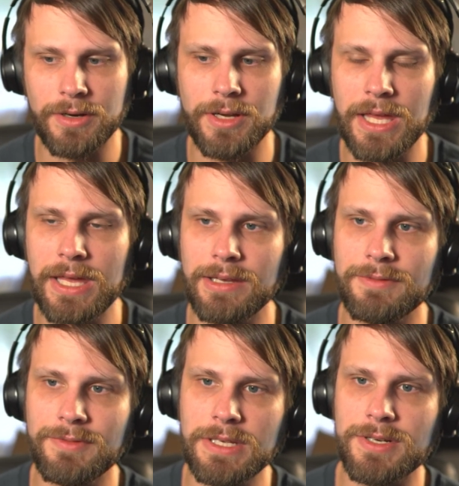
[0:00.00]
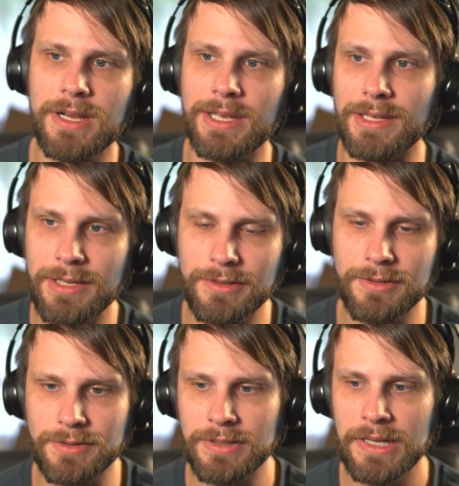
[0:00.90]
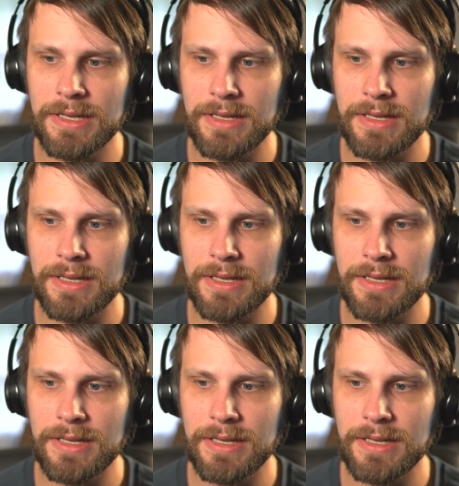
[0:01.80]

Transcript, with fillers: Archaic, if they try and kill